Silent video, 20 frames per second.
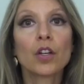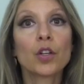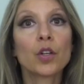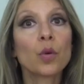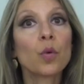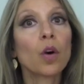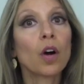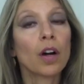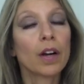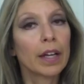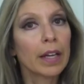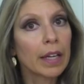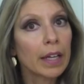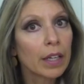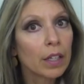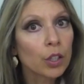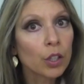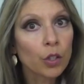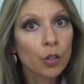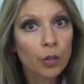you are
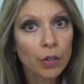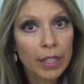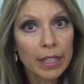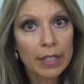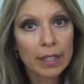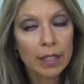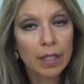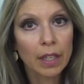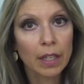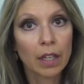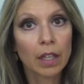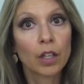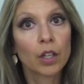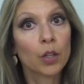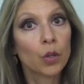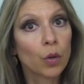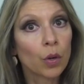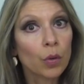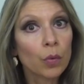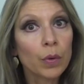increasing
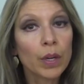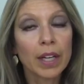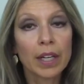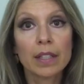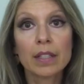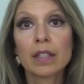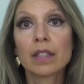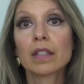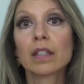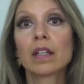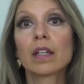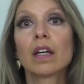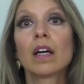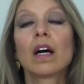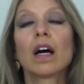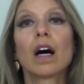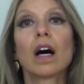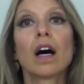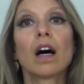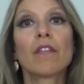your risk
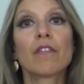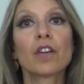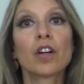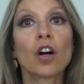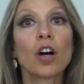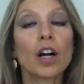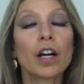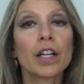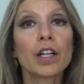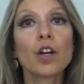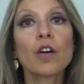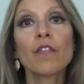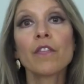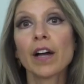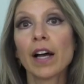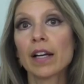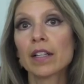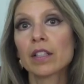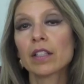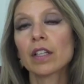of
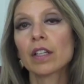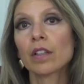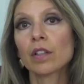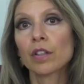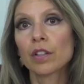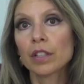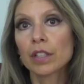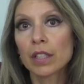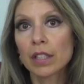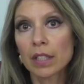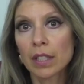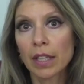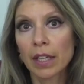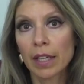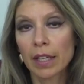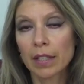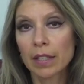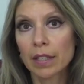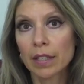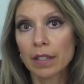cardiovascular
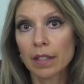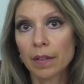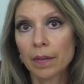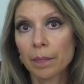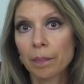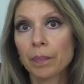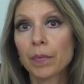disease,